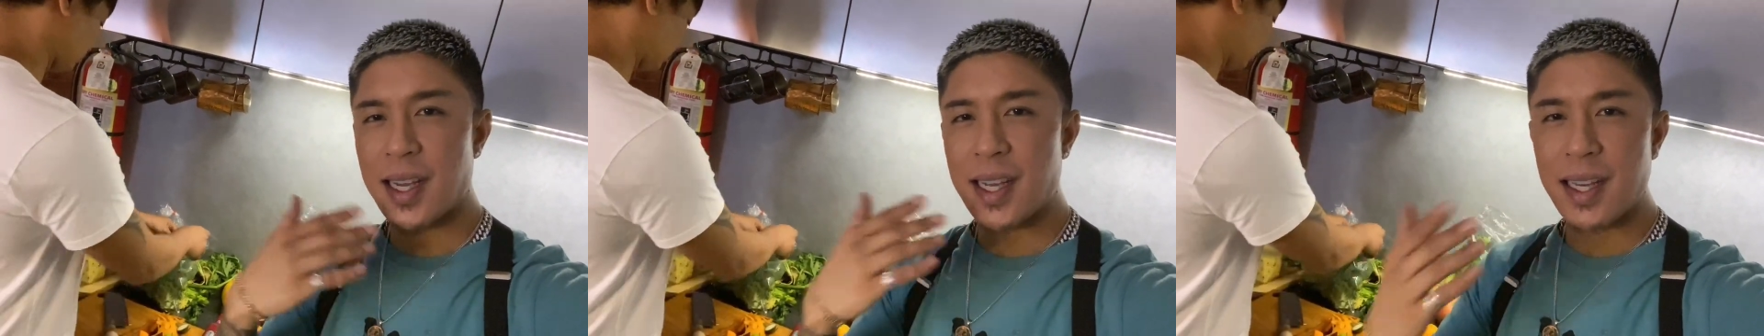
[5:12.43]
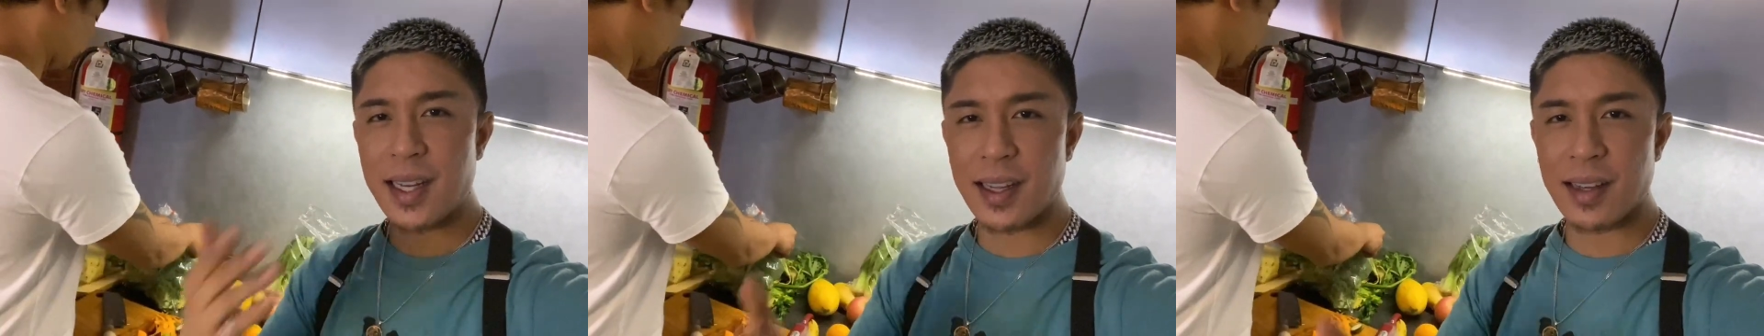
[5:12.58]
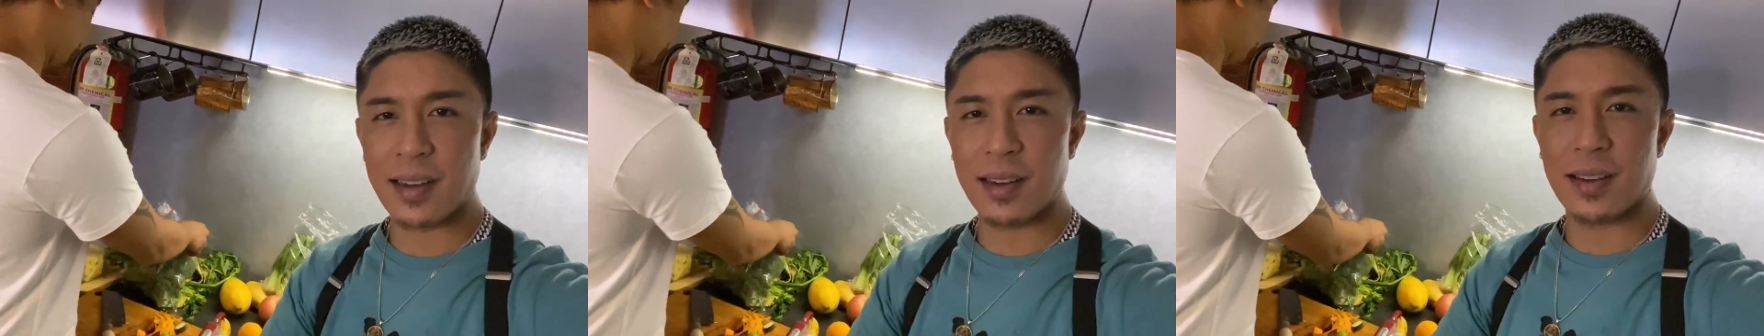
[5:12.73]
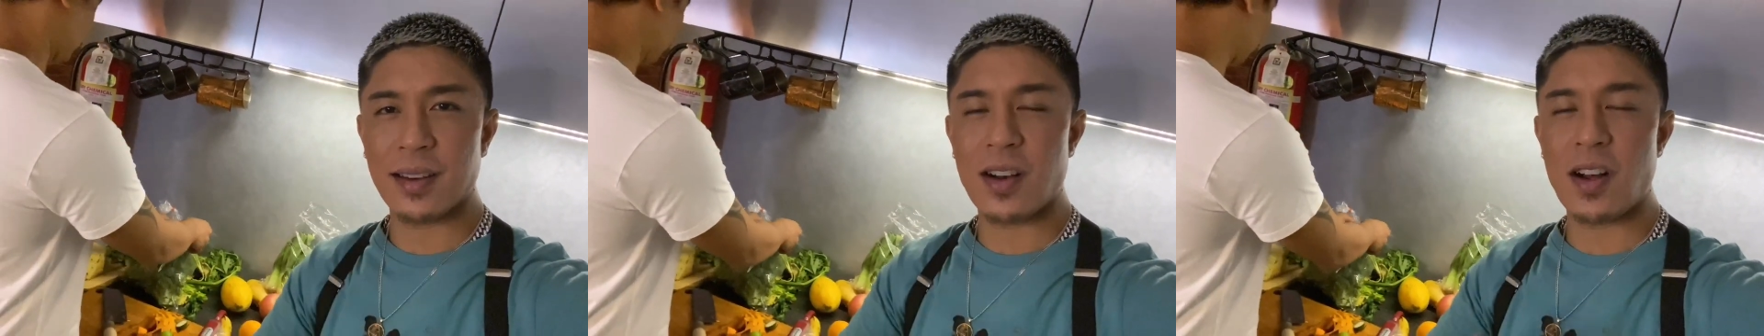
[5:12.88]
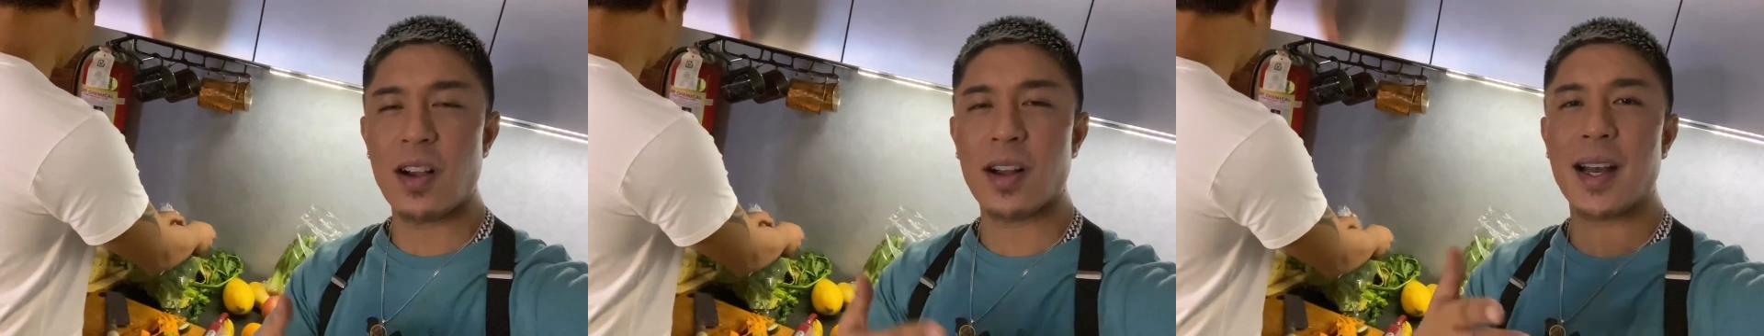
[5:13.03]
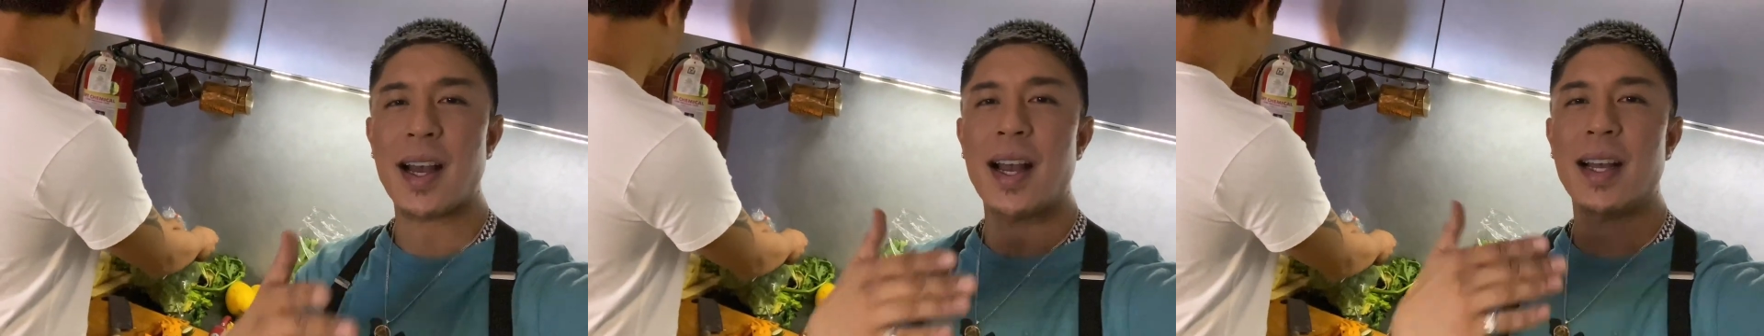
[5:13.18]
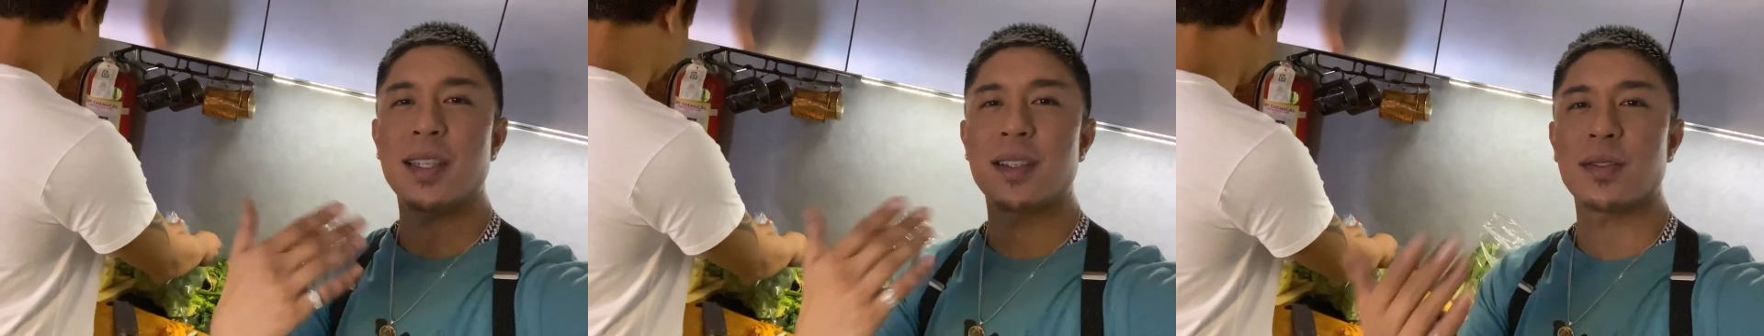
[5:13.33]
eating all
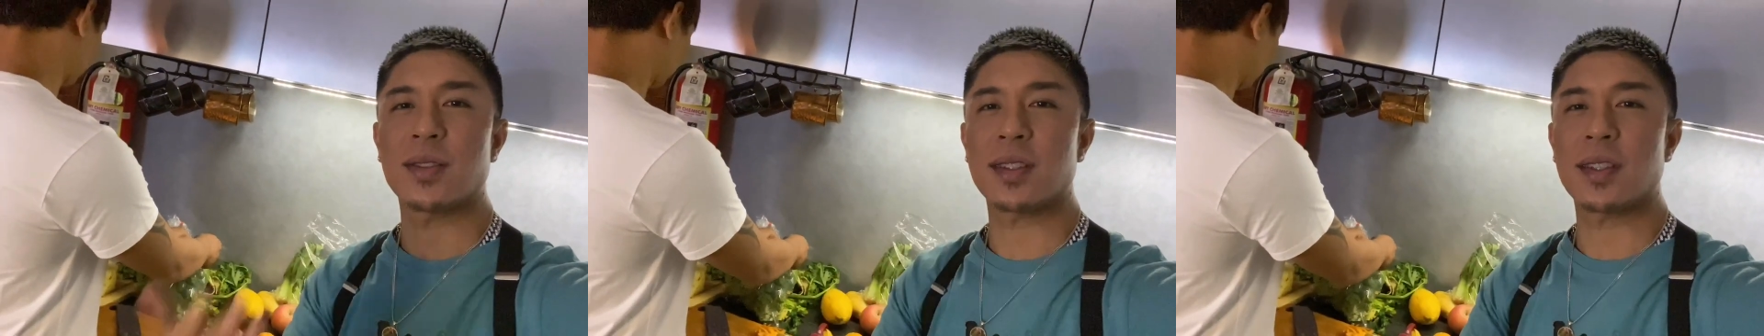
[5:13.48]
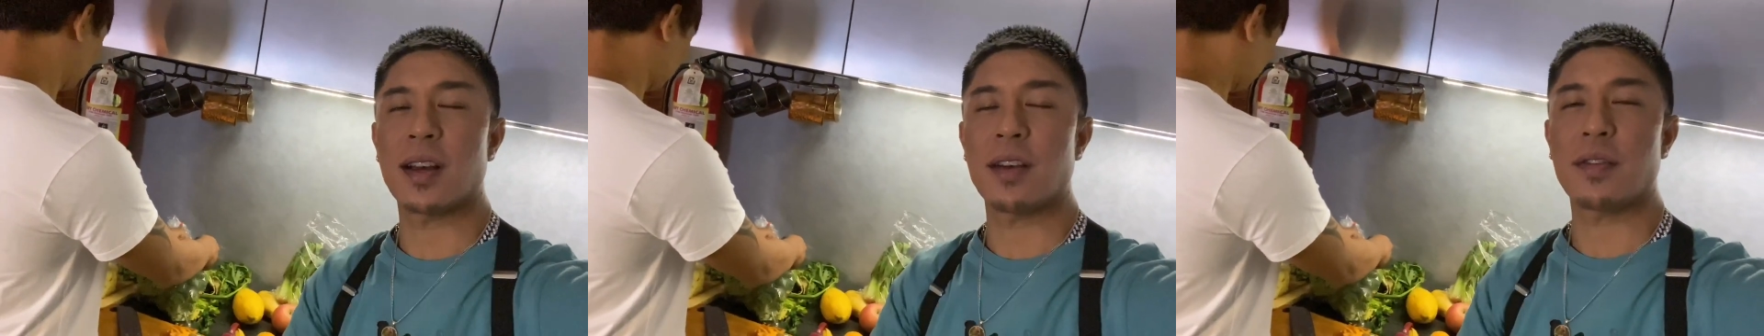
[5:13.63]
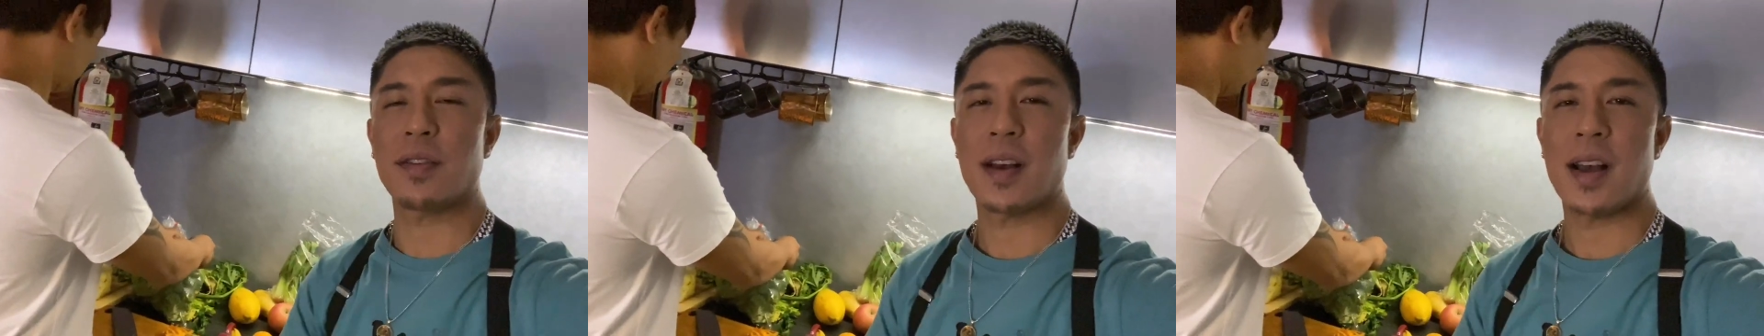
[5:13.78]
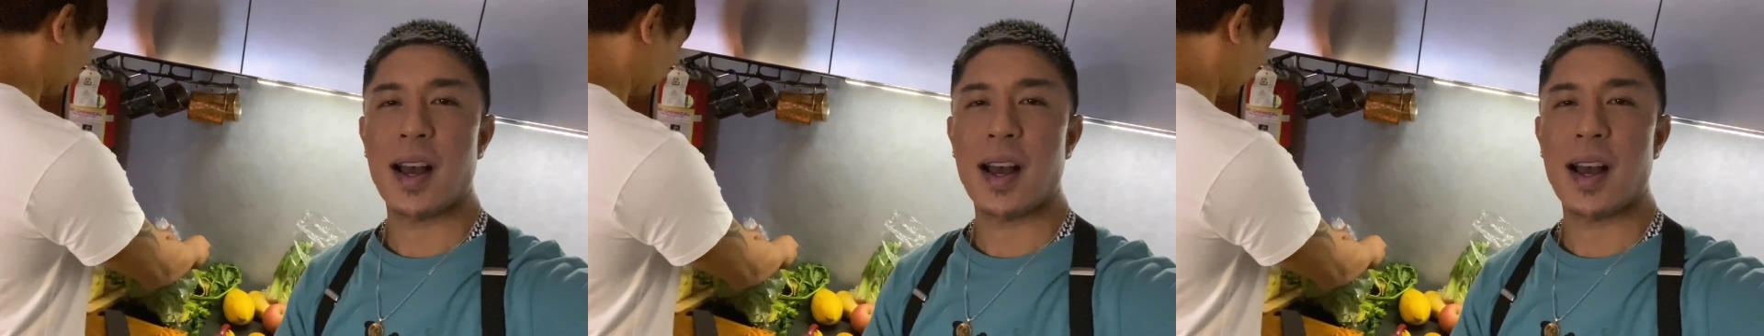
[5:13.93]
kinds of stuff,